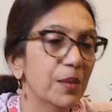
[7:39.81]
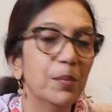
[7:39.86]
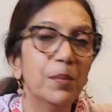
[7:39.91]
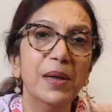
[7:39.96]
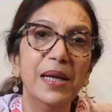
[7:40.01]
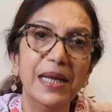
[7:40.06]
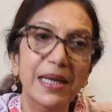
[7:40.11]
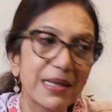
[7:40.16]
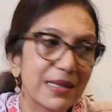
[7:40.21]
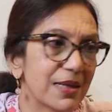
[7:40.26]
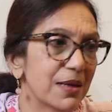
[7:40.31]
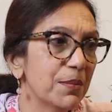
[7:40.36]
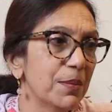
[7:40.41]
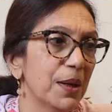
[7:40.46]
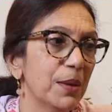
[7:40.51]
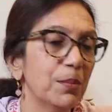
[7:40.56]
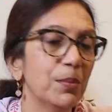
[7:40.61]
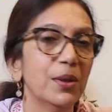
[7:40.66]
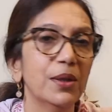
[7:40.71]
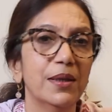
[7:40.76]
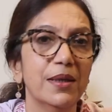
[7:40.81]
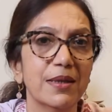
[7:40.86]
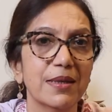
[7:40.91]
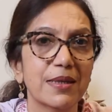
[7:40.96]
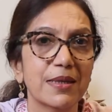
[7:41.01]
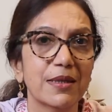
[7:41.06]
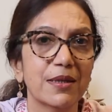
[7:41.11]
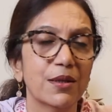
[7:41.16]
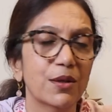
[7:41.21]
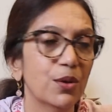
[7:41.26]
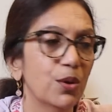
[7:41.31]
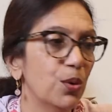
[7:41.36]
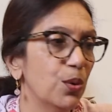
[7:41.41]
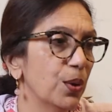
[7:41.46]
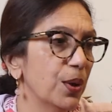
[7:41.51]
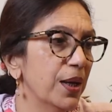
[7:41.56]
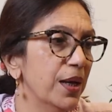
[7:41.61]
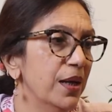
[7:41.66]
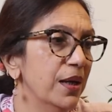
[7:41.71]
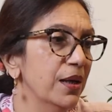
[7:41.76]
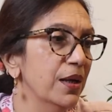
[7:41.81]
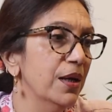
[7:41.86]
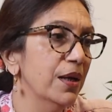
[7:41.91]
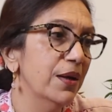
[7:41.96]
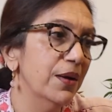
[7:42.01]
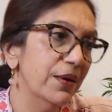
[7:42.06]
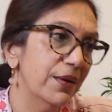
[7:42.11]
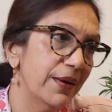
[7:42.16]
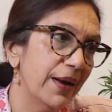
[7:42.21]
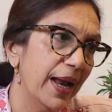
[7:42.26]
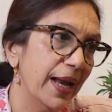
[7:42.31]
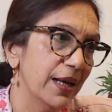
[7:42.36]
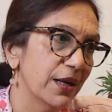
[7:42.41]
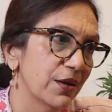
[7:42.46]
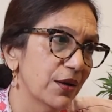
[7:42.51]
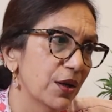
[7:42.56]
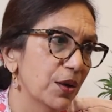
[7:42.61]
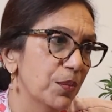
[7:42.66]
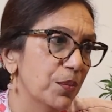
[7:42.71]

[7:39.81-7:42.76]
Please remember this. Okay? Right.